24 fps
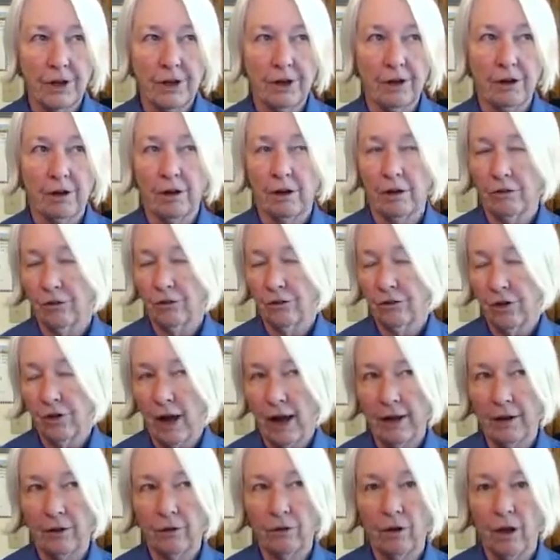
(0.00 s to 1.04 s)
They are
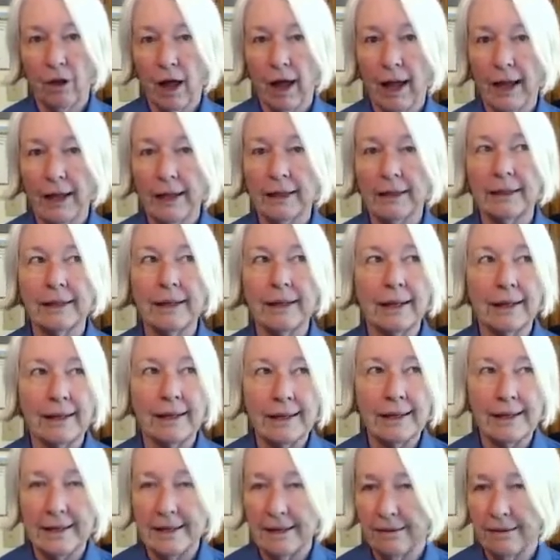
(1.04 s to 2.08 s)
childlike,
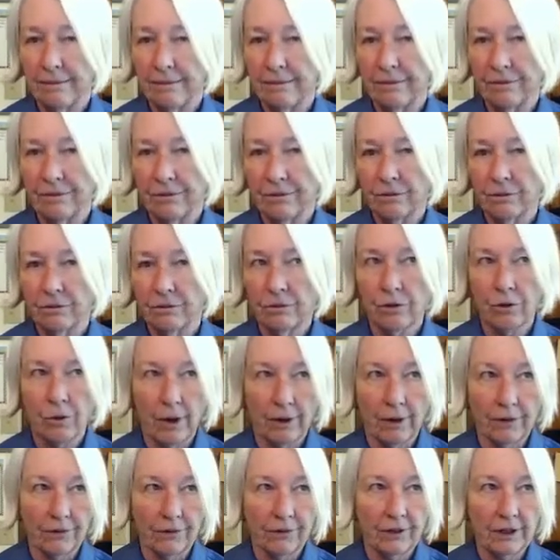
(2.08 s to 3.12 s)
naive,
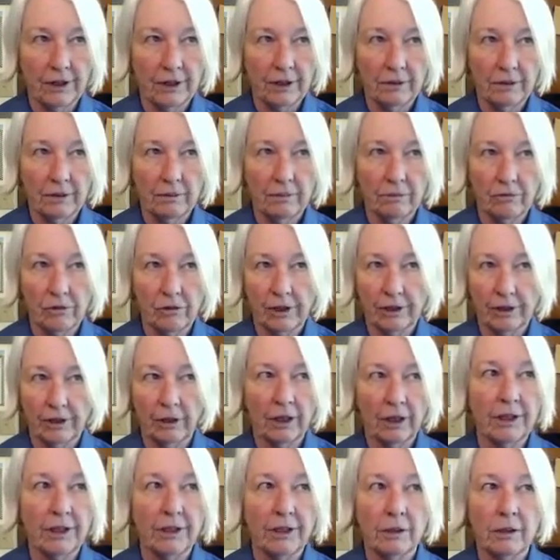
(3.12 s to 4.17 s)
trusting,
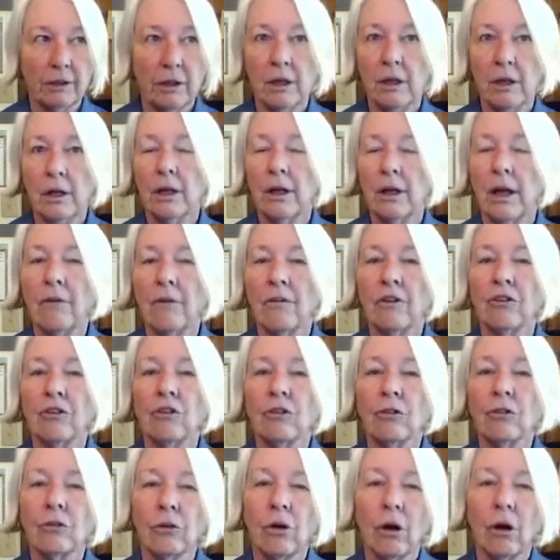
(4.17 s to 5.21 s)
friendly, have a
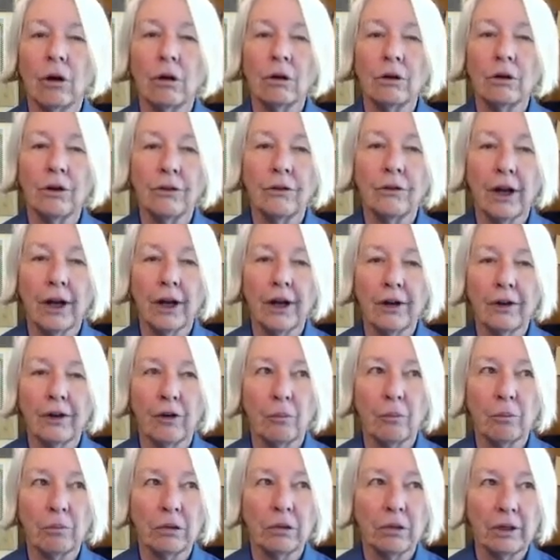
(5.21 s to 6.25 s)
strong desire
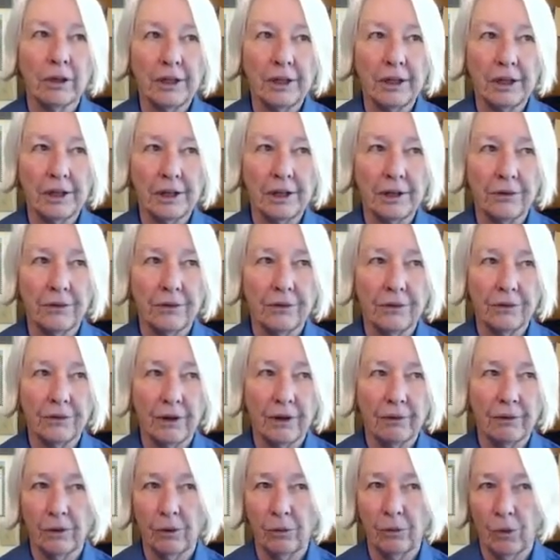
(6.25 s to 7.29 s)
to please
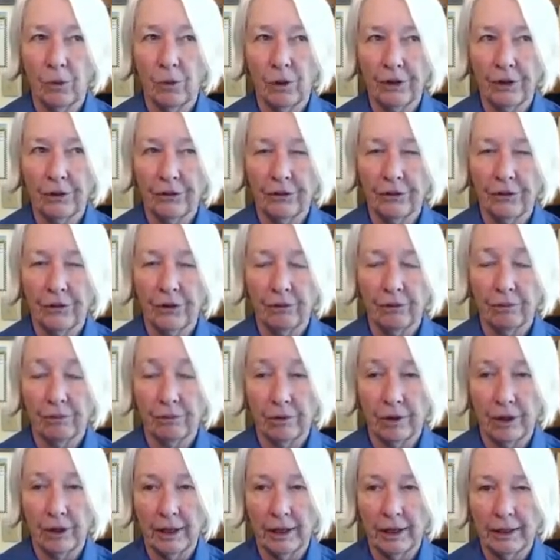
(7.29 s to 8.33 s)
everyone as their
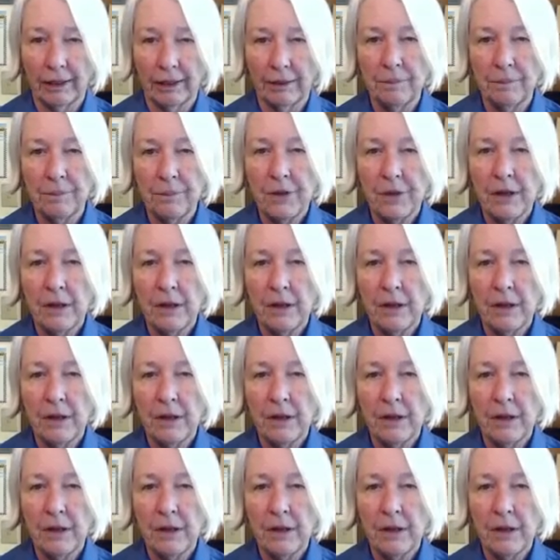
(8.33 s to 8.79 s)
friend.